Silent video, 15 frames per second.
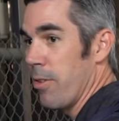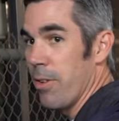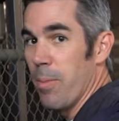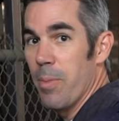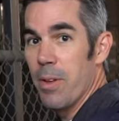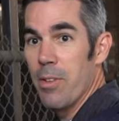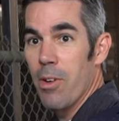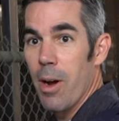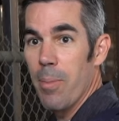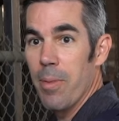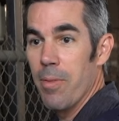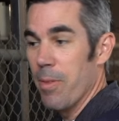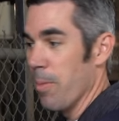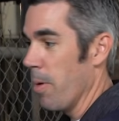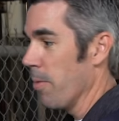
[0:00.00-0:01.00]
something
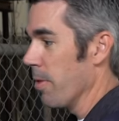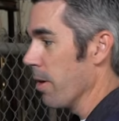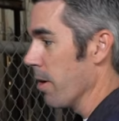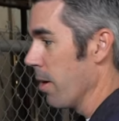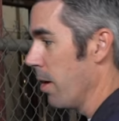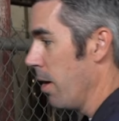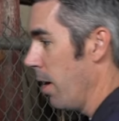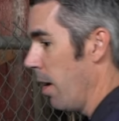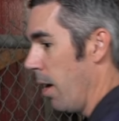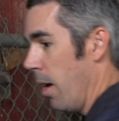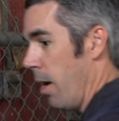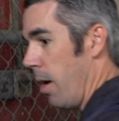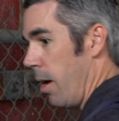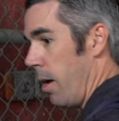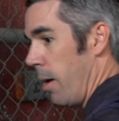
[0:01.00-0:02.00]
dropping from over there.
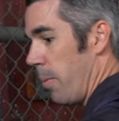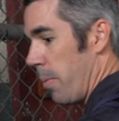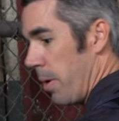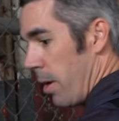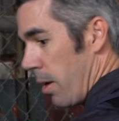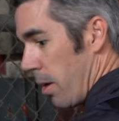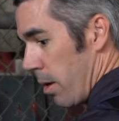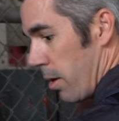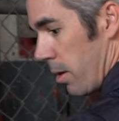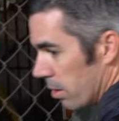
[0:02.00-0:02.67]
I'm gonna